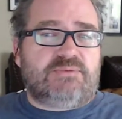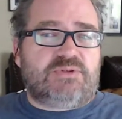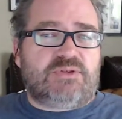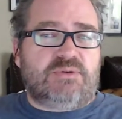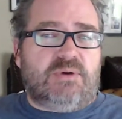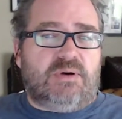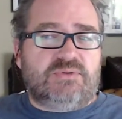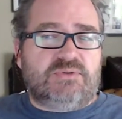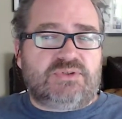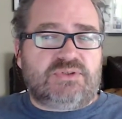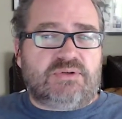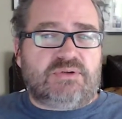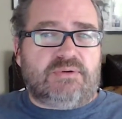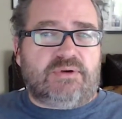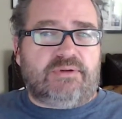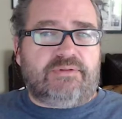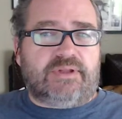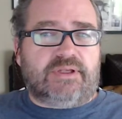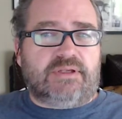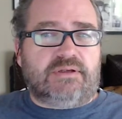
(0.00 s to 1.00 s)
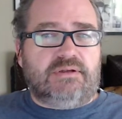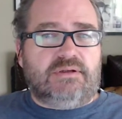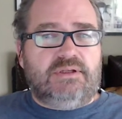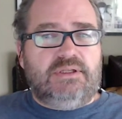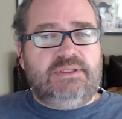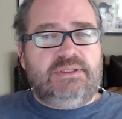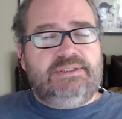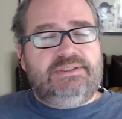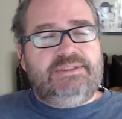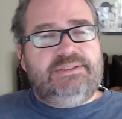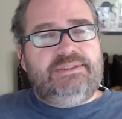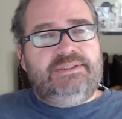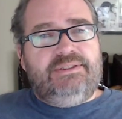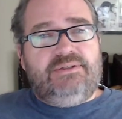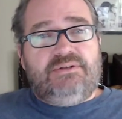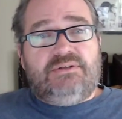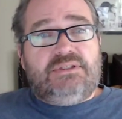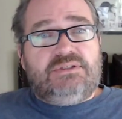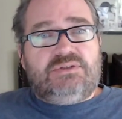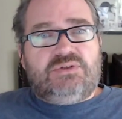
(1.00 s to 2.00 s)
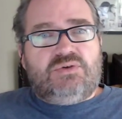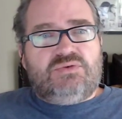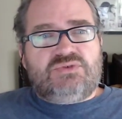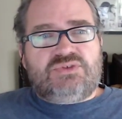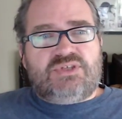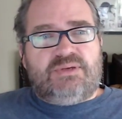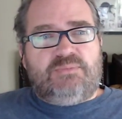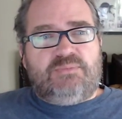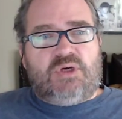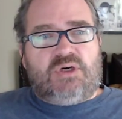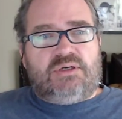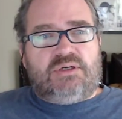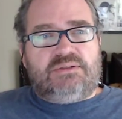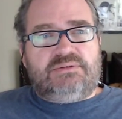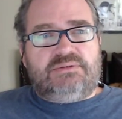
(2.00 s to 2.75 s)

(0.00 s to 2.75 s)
I'm too old to do anything. Like, of course I'm not.